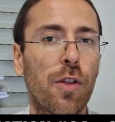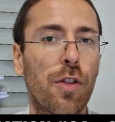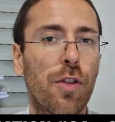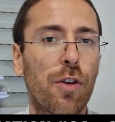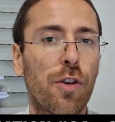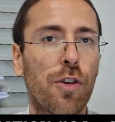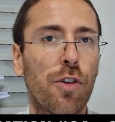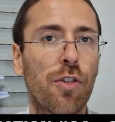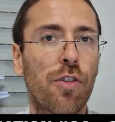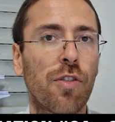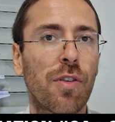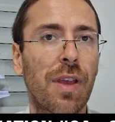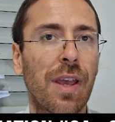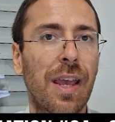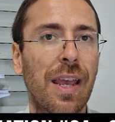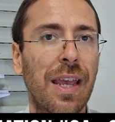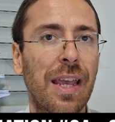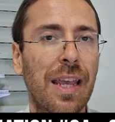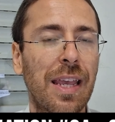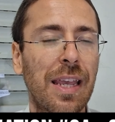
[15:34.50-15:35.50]
there's
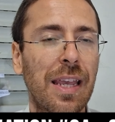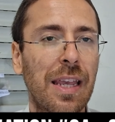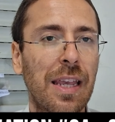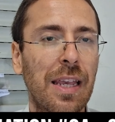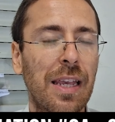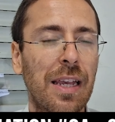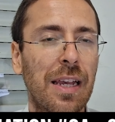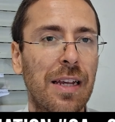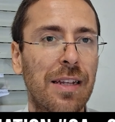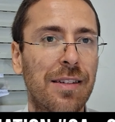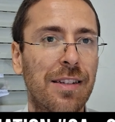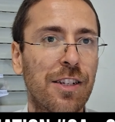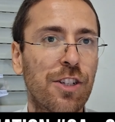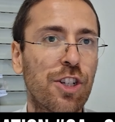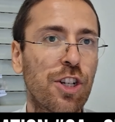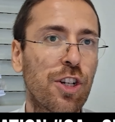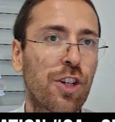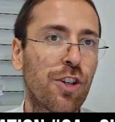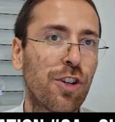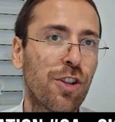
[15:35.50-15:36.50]
a
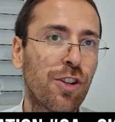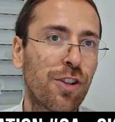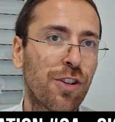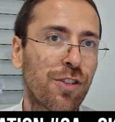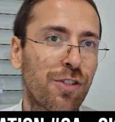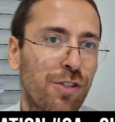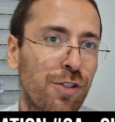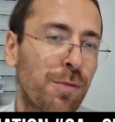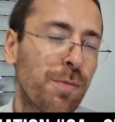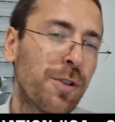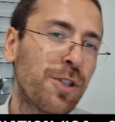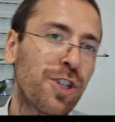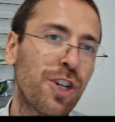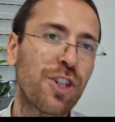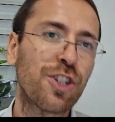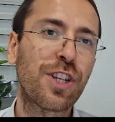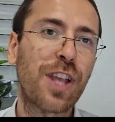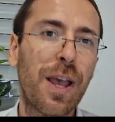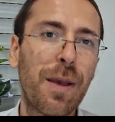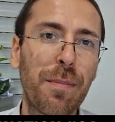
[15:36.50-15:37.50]
additional
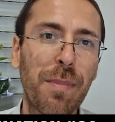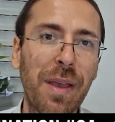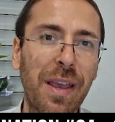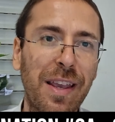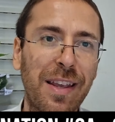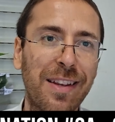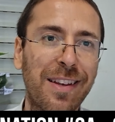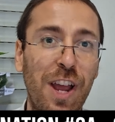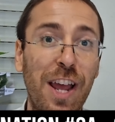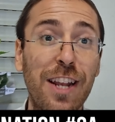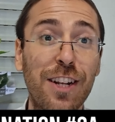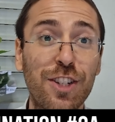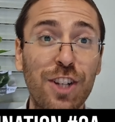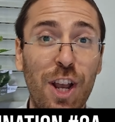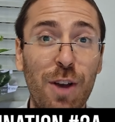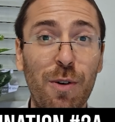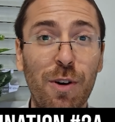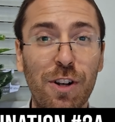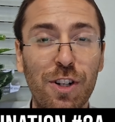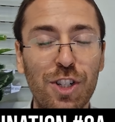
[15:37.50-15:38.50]
supercharged campaign strategy I
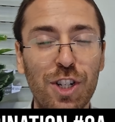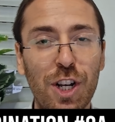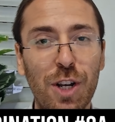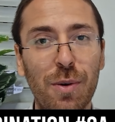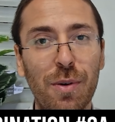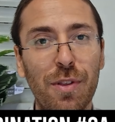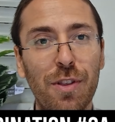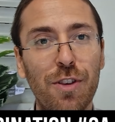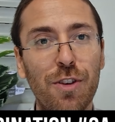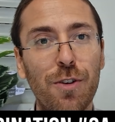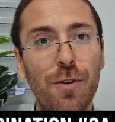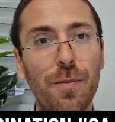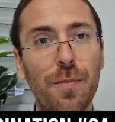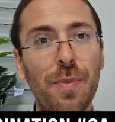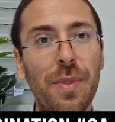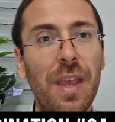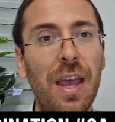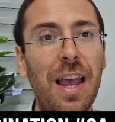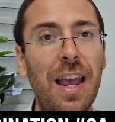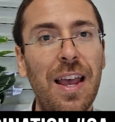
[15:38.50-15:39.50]
want to share with you.
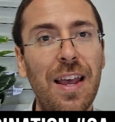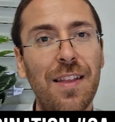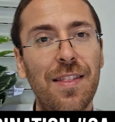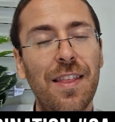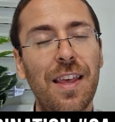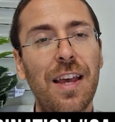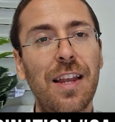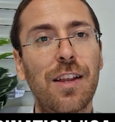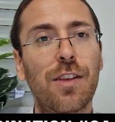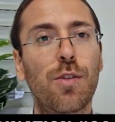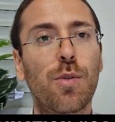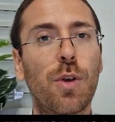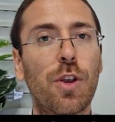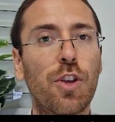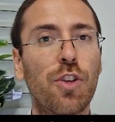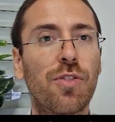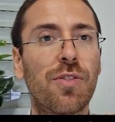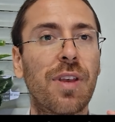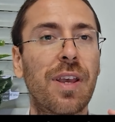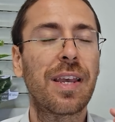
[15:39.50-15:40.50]
And that is where
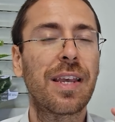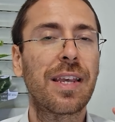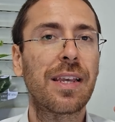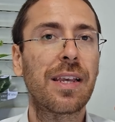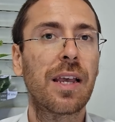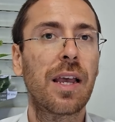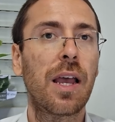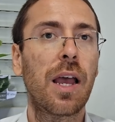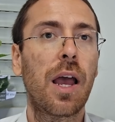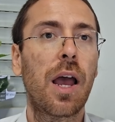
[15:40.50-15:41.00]
you take